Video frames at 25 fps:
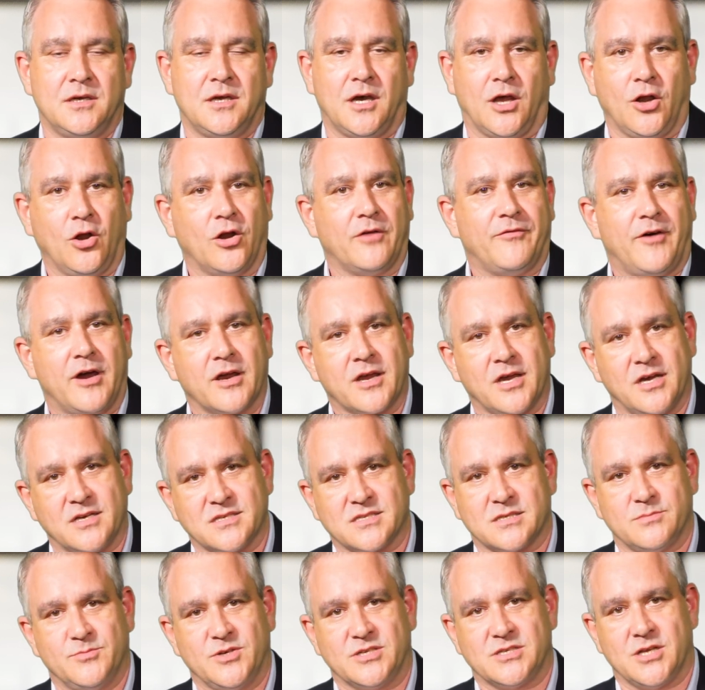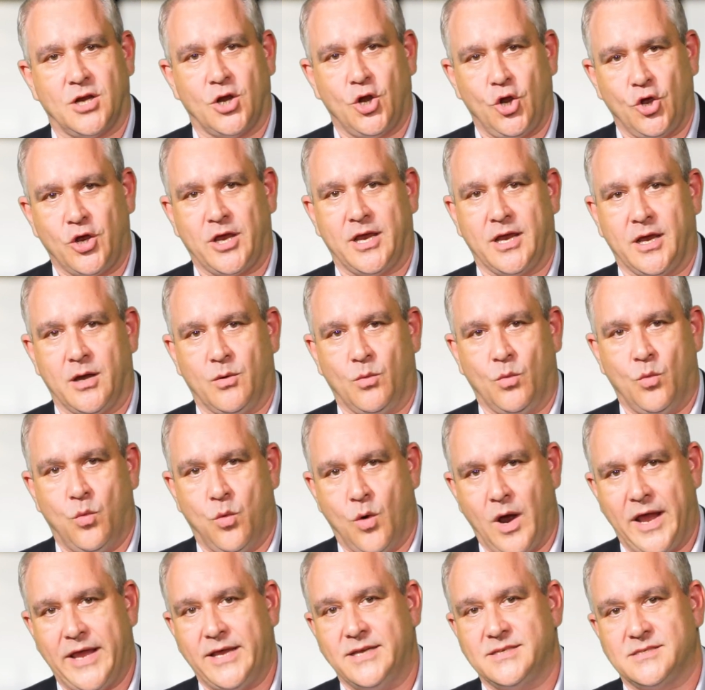a lot of our customers are looking at
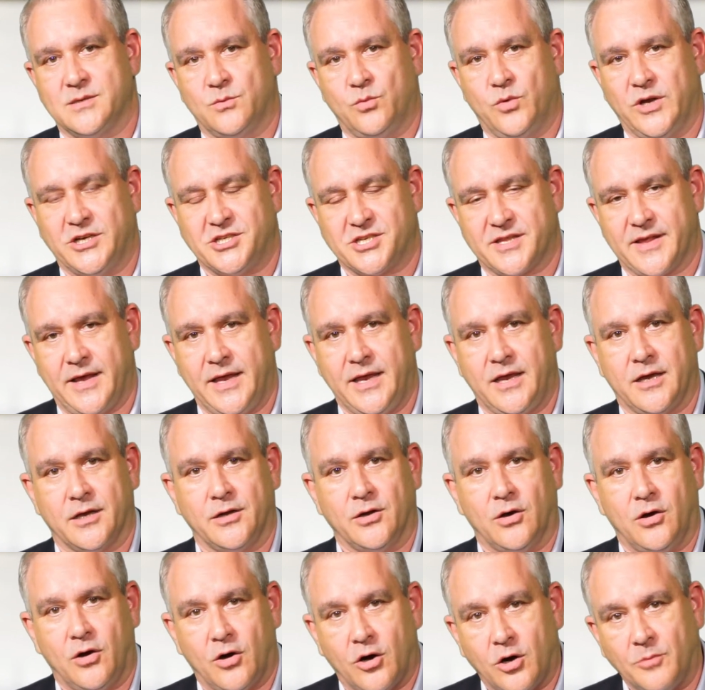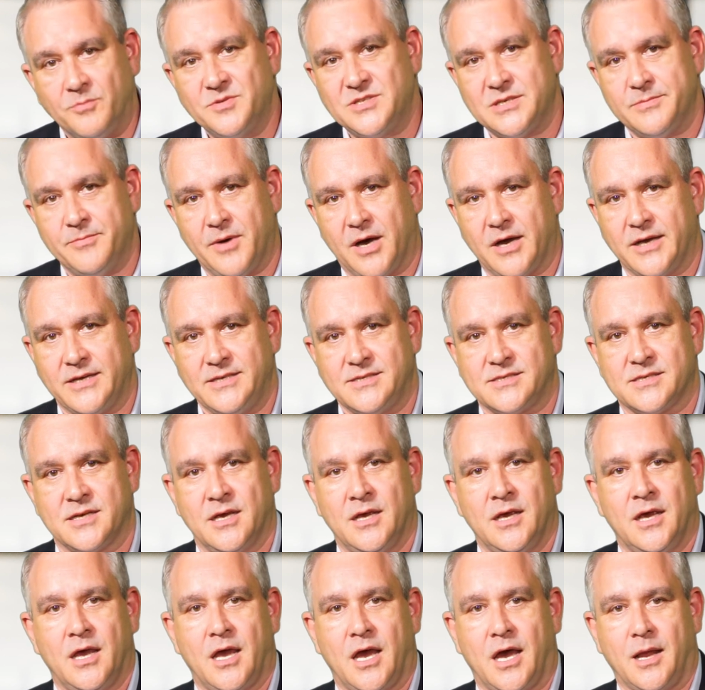ways at which they can optimize
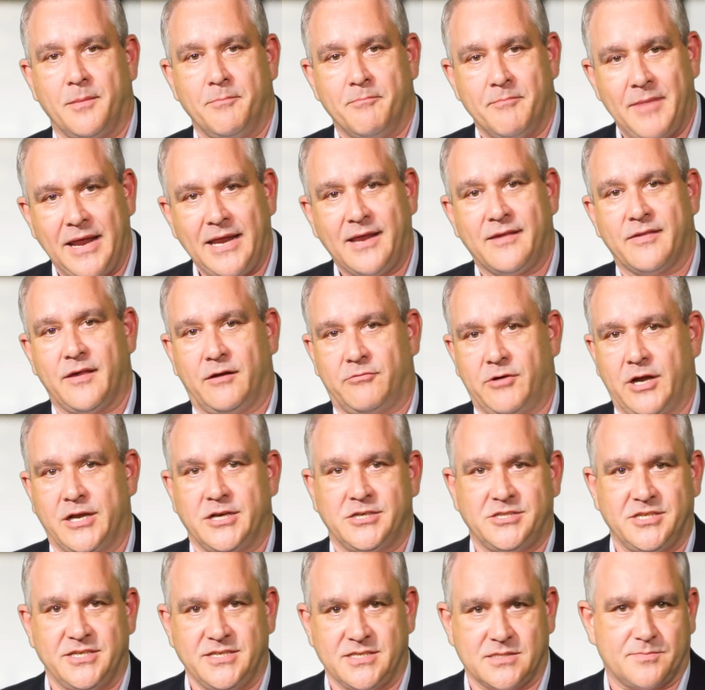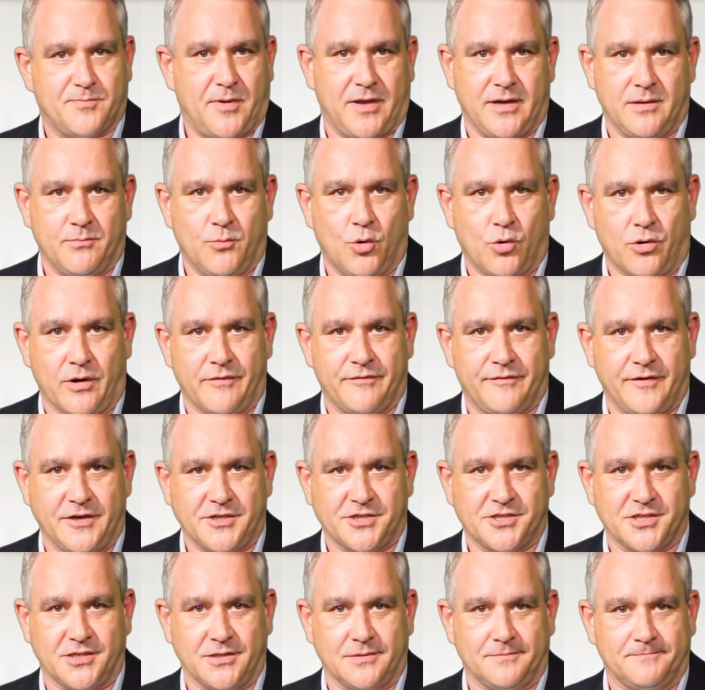and make their energy spend more
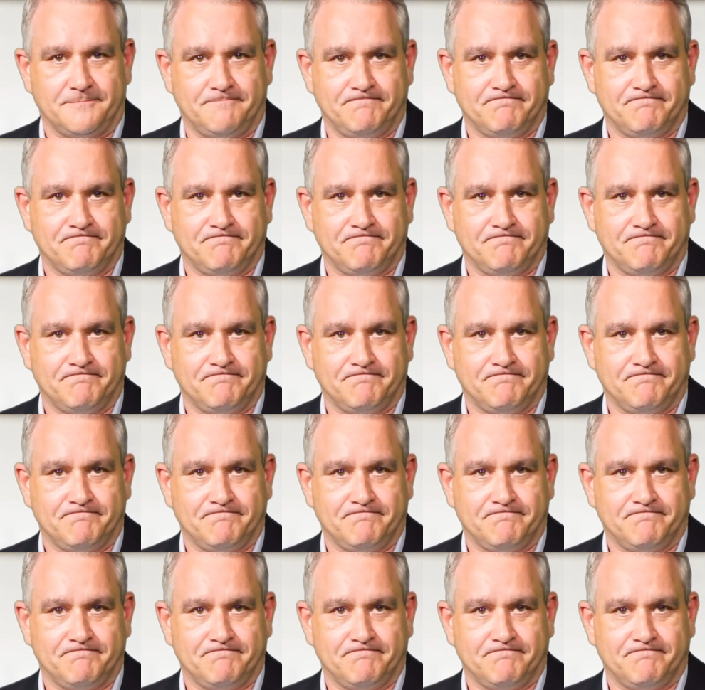efficient.